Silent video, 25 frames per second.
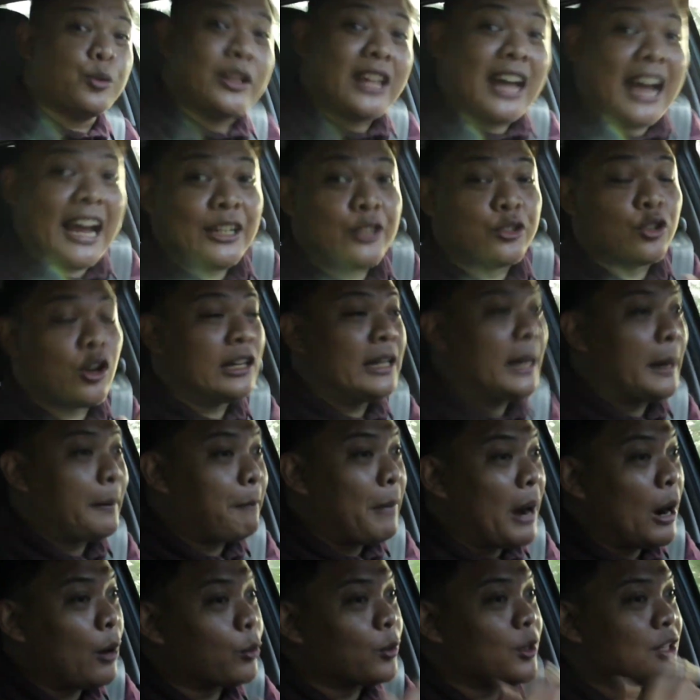with a hydraulic
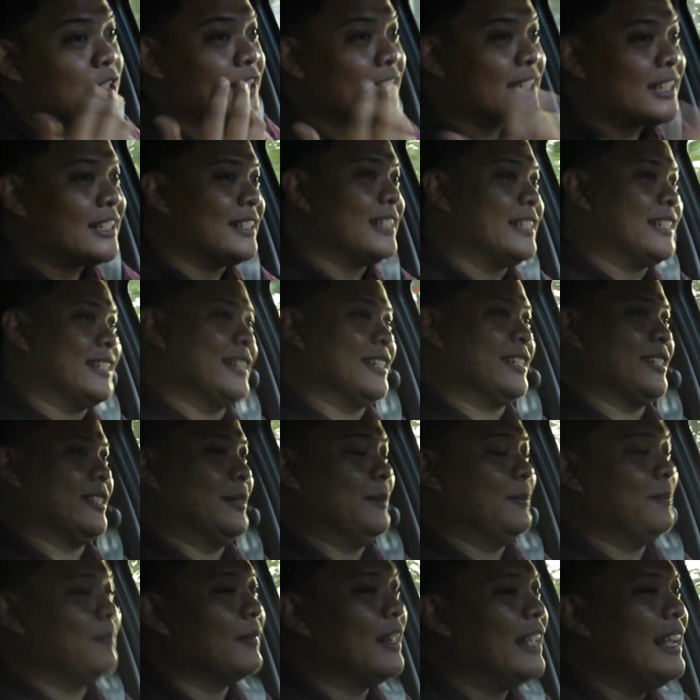power assisted
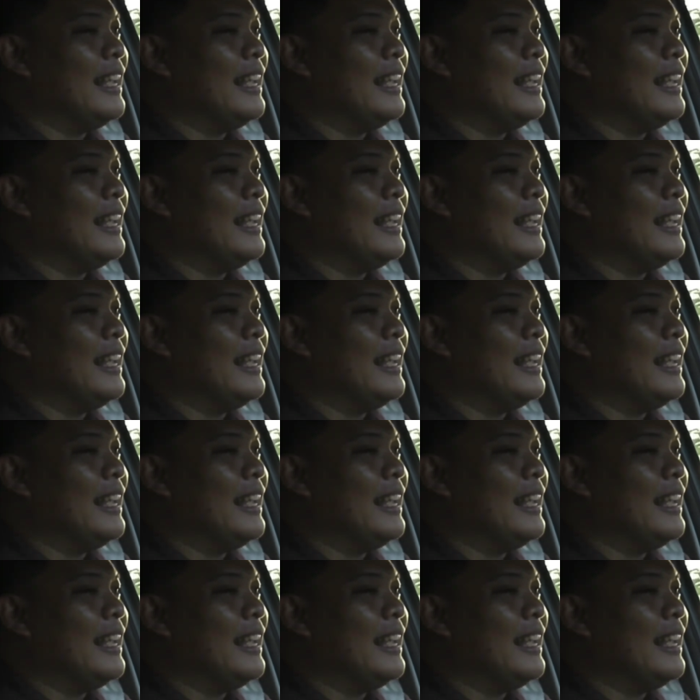system.